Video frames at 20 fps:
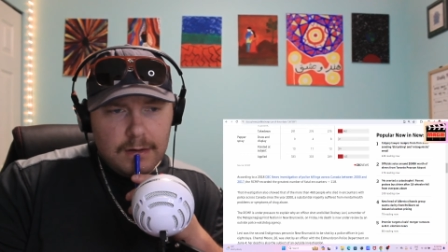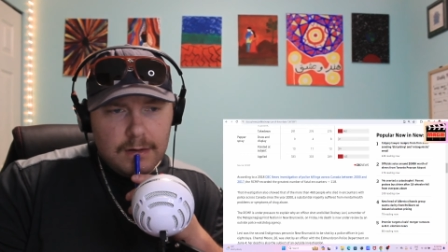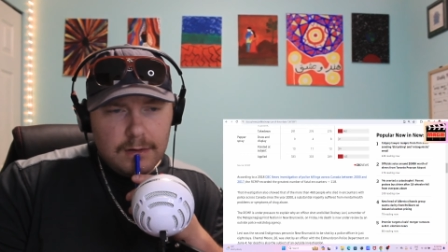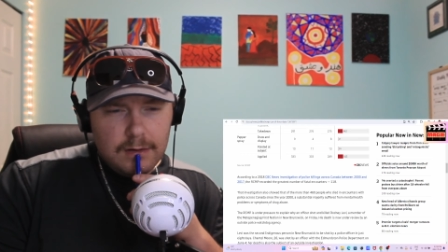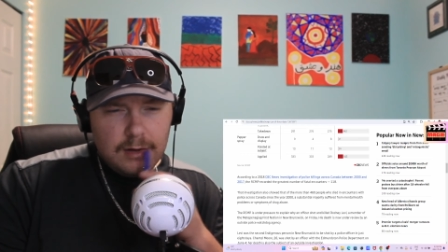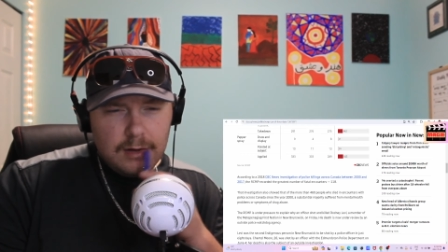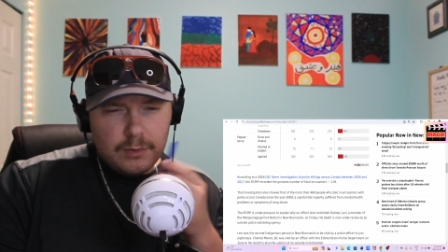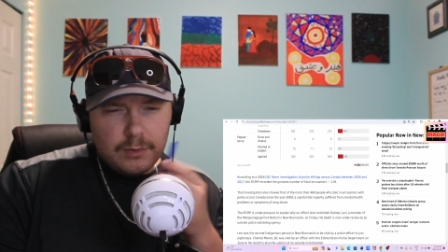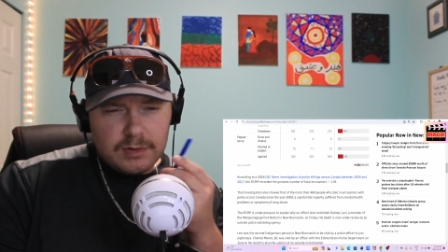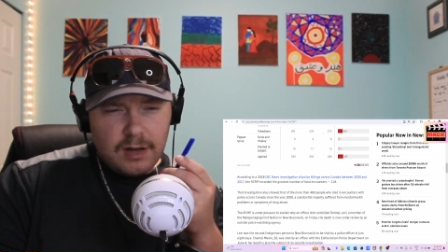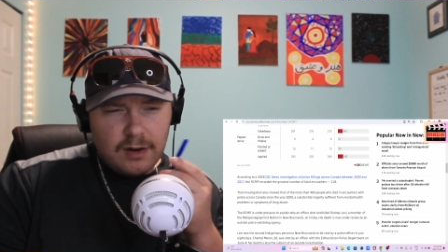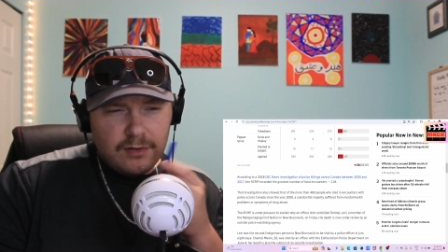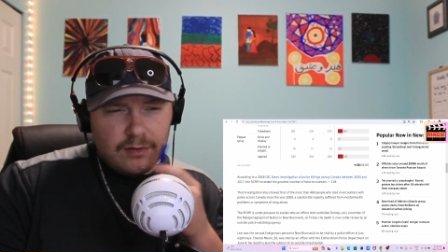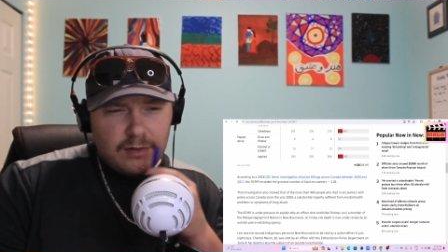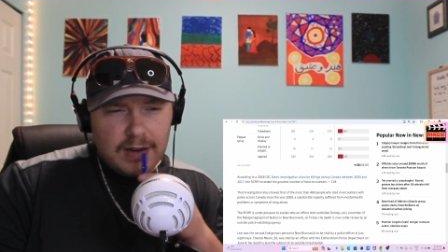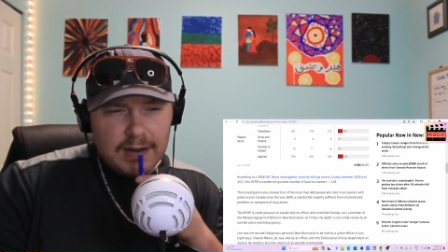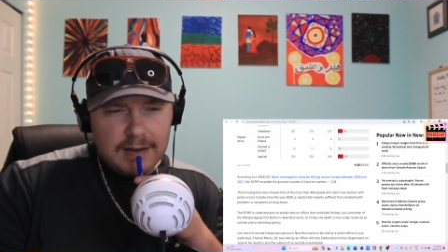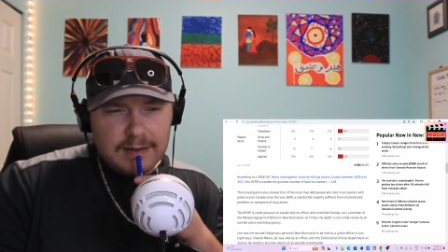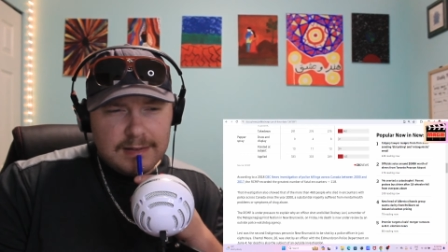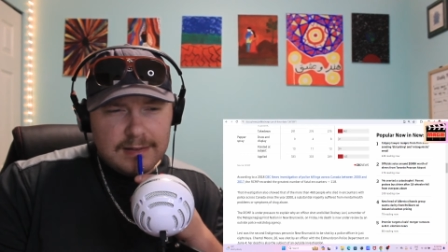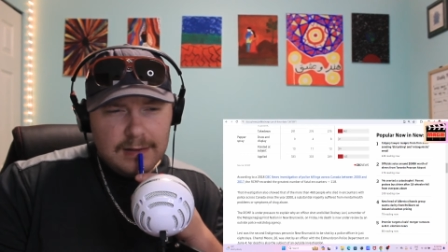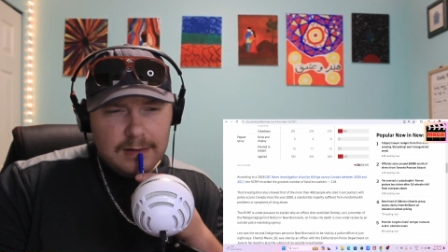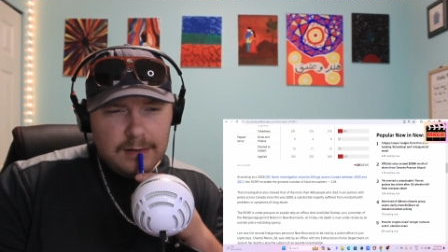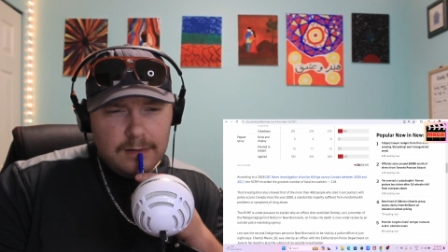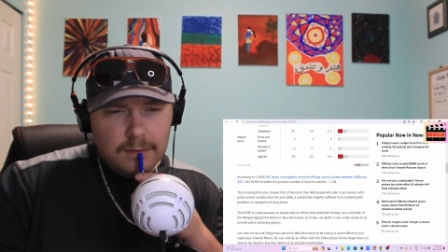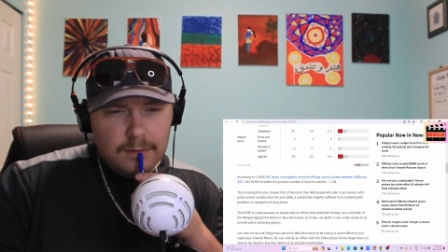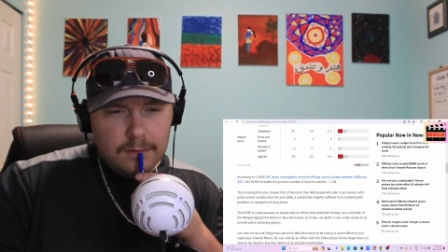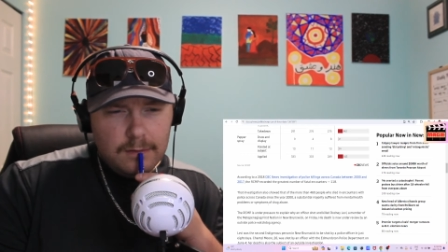there was 118